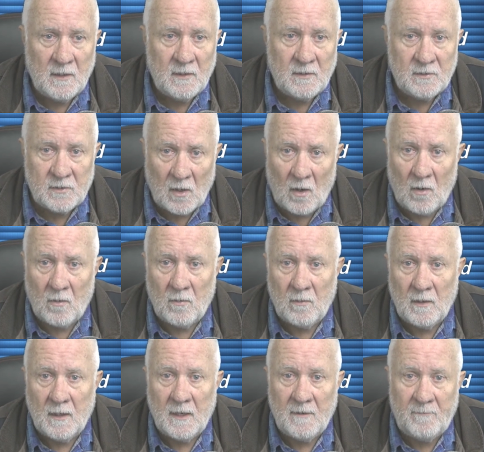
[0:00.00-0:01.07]
So,
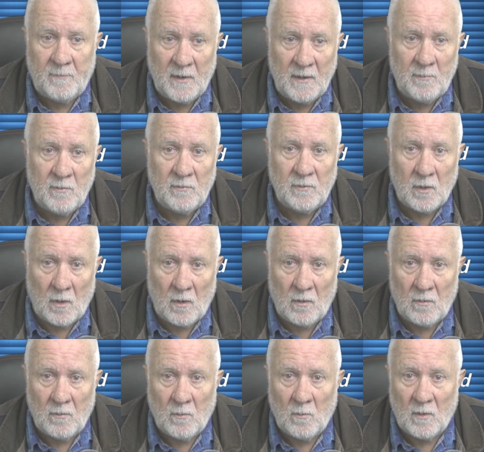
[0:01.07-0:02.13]
if people
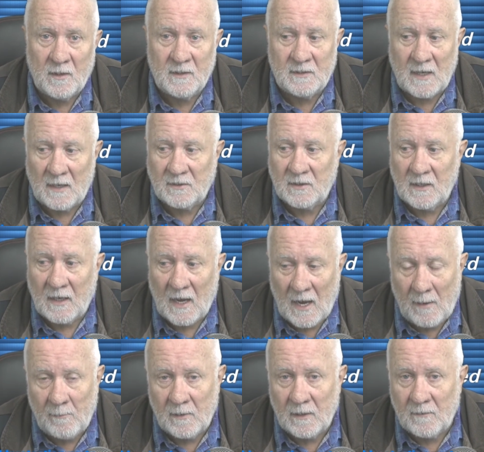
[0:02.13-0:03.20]
know what is actually
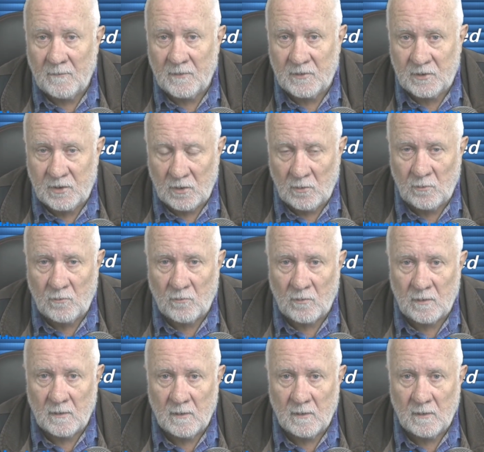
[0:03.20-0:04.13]
happening for children,